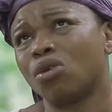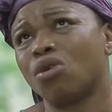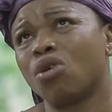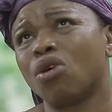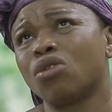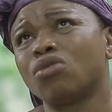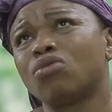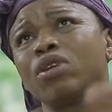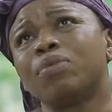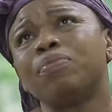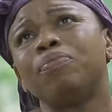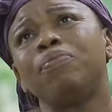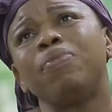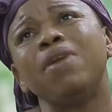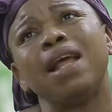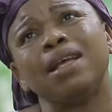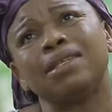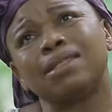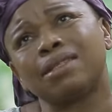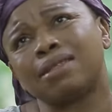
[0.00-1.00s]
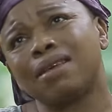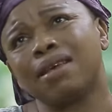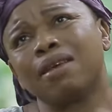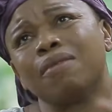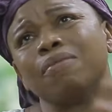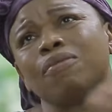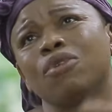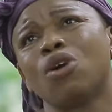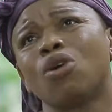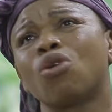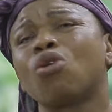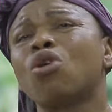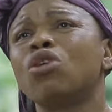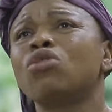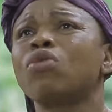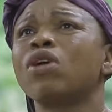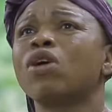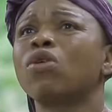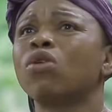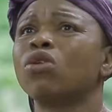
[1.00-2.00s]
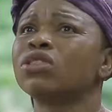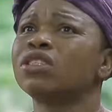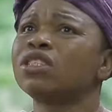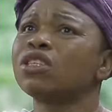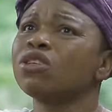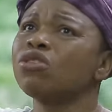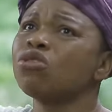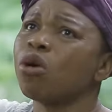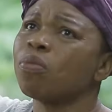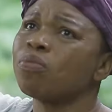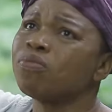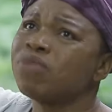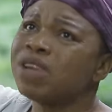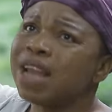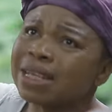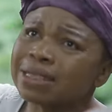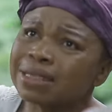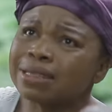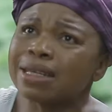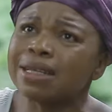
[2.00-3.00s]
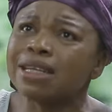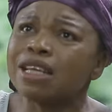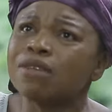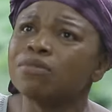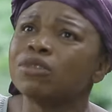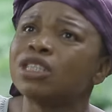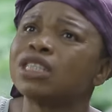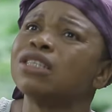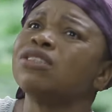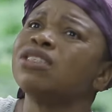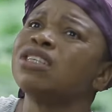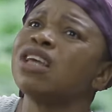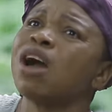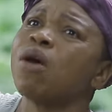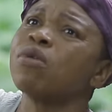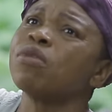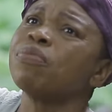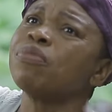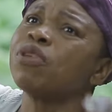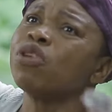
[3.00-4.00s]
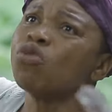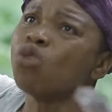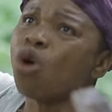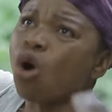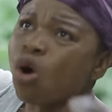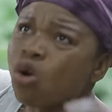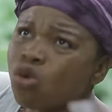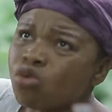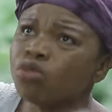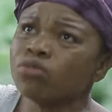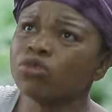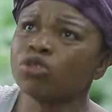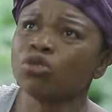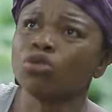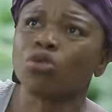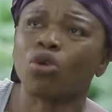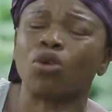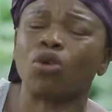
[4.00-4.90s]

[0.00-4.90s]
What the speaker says: God will bless him. God will continue blessing him till there will be no room to